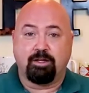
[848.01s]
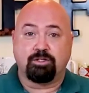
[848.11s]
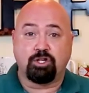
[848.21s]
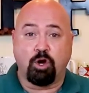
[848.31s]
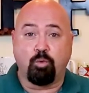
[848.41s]

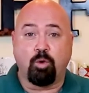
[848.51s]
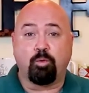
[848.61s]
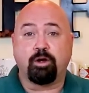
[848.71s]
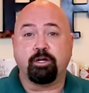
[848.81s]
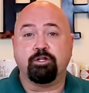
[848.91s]
So what
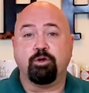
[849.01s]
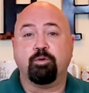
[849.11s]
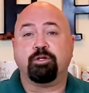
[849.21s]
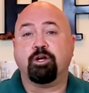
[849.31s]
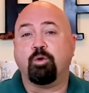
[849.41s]
we're going to do
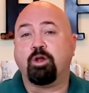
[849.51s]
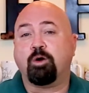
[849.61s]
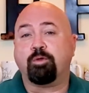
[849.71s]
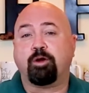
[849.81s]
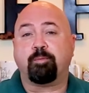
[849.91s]
to go
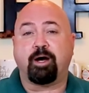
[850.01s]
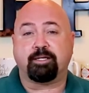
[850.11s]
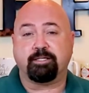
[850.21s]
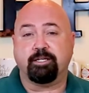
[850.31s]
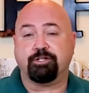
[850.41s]
along with our
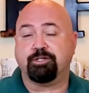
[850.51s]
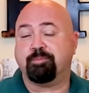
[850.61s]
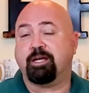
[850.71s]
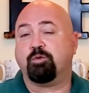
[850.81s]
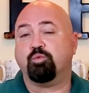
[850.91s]
pasta dish is
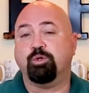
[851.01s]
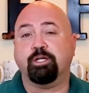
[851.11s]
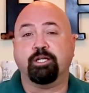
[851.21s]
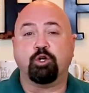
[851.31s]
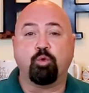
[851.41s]
make a
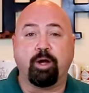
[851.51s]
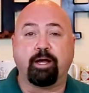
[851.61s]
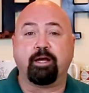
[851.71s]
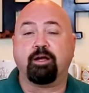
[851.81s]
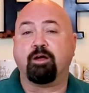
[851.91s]
really
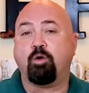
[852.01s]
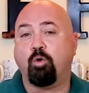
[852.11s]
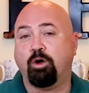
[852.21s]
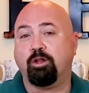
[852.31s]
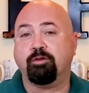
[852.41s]
quick
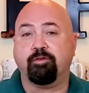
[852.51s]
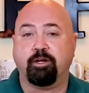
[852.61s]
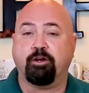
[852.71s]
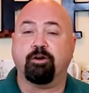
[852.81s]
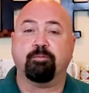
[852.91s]
oil and
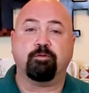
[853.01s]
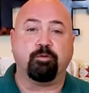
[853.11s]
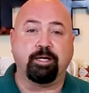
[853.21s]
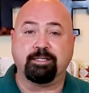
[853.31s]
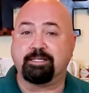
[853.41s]
vinegar
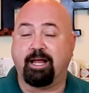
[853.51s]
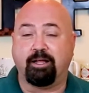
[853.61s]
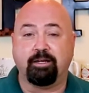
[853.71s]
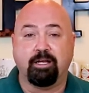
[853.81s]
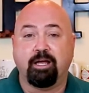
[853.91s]
green
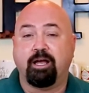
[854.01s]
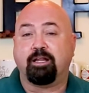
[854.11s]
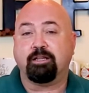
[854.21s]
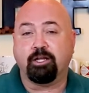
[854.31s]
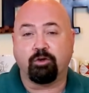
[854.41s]
salad.
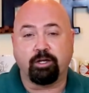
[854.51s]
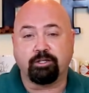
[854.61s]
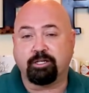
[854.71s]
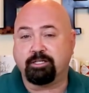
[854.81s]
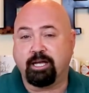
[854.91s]
Literally, it's
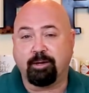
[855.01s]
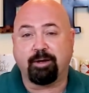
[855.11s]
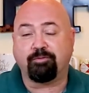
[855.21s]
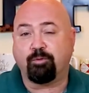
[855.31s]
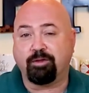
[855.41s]
going to take
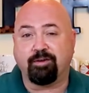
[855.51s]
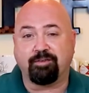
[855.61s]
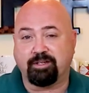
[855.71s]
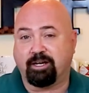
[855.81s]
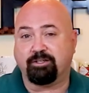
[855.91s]
about 45
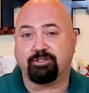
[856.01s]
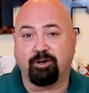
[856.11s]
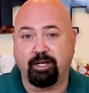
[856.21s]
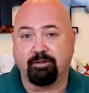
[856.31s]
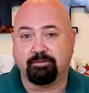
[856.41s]
seconds.
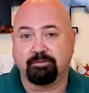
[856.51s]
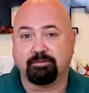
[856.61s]
Ready?